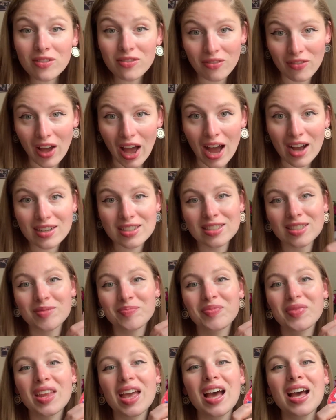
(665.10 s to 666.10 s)
fact,
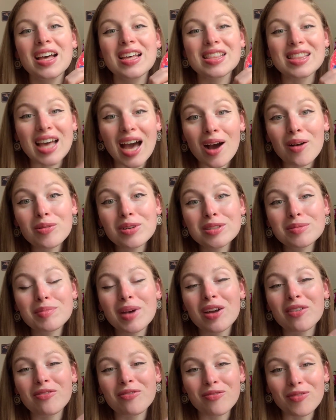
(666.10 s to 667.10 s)
that was
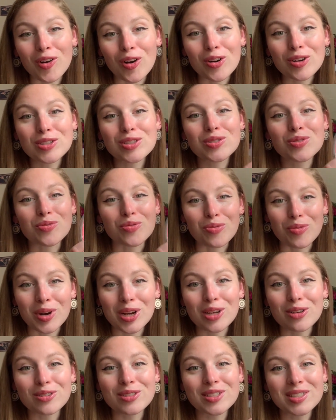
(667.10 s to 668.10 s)
my first
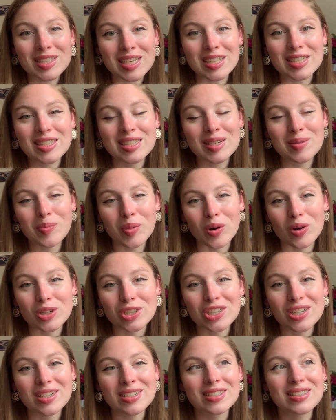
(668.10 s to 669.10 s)
real Scentsy
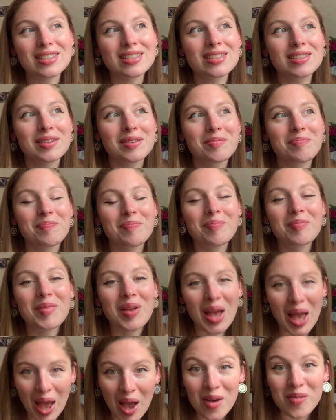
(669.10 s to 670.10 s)
purchase
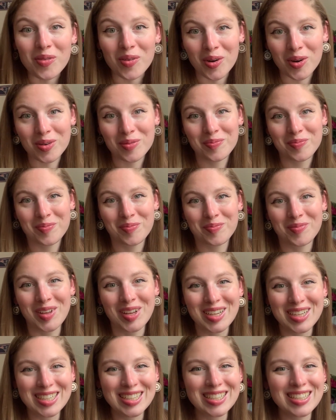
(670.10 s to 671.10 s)
ever.
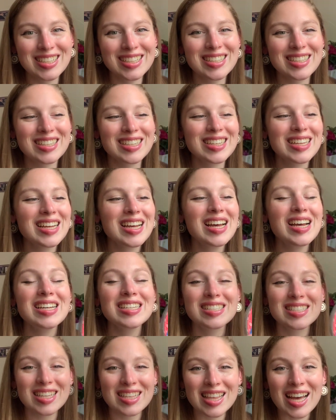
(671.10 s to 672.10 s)

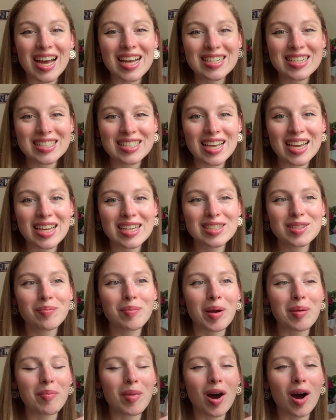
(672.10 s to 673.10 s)
To that date,
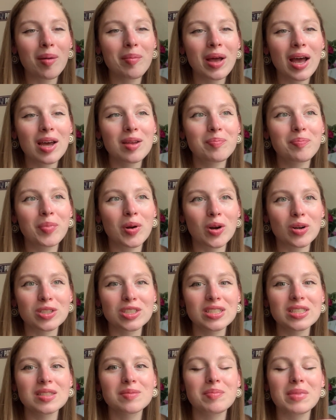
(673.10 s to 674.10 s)
my mom had
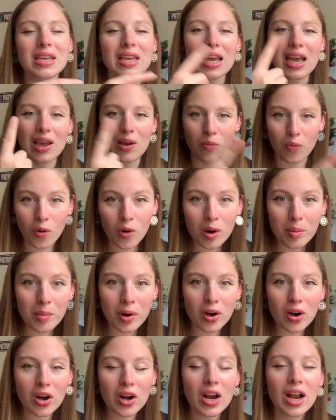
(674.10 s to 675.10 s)
purchased me a
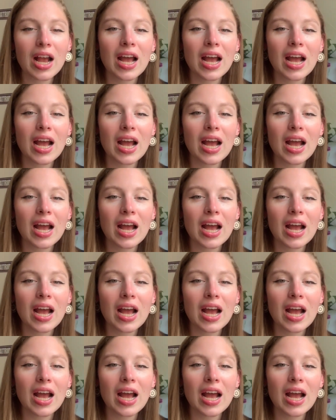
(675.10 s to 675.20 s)
warmer